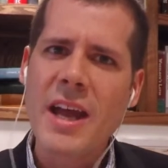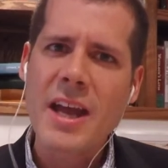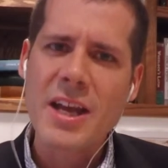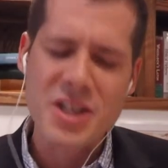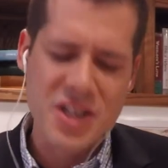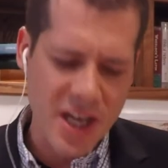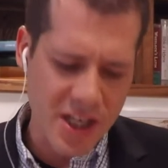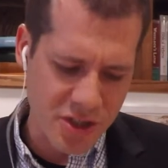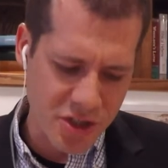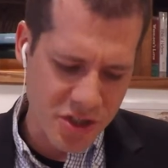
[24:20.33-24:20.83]

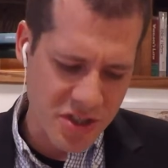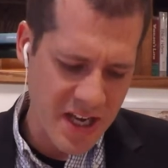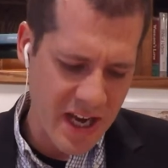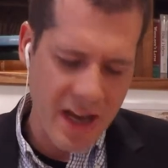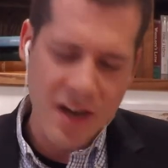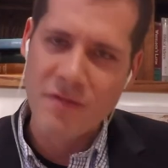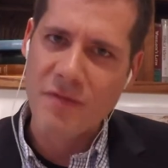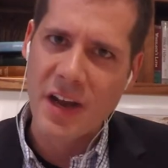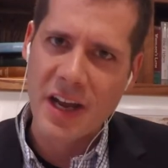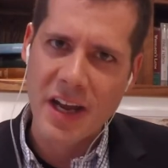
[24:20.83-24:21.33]
Dr.
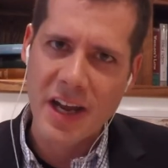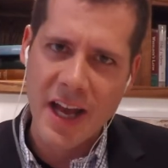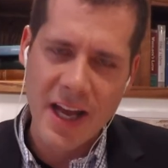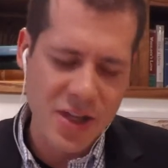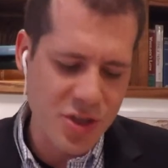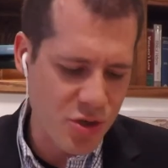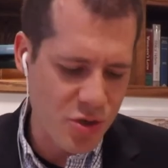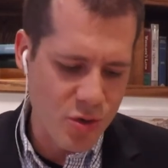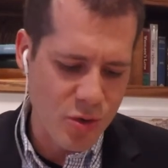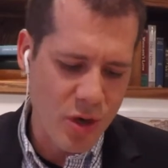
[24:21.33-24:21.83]
Tan, if I can
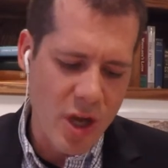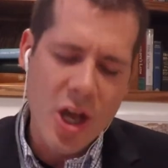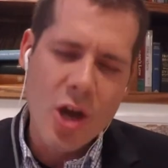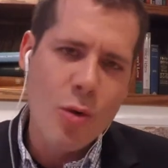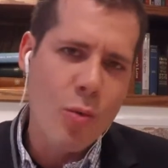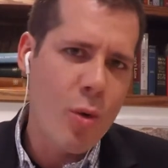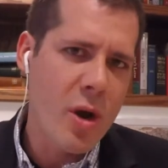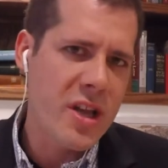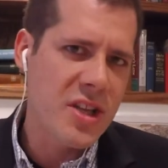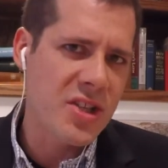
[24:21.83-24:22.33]
ask you,
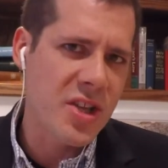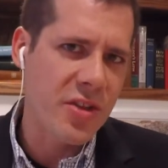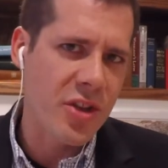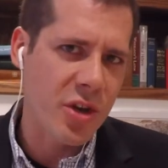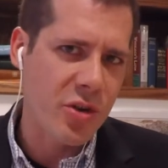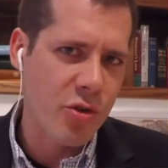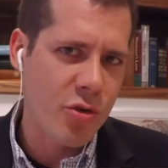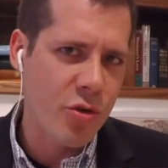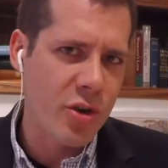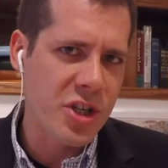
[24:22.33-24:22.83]
what is it
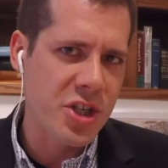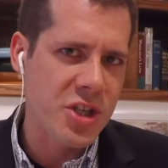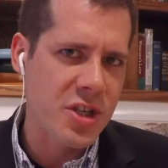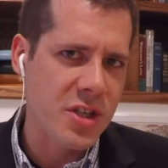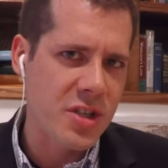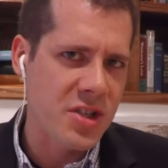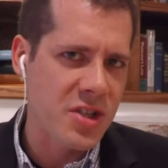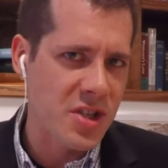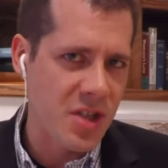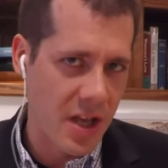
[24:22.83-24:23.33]
that
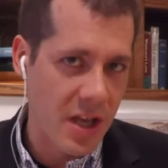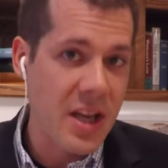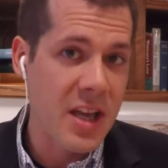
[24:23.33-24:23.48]
Christians,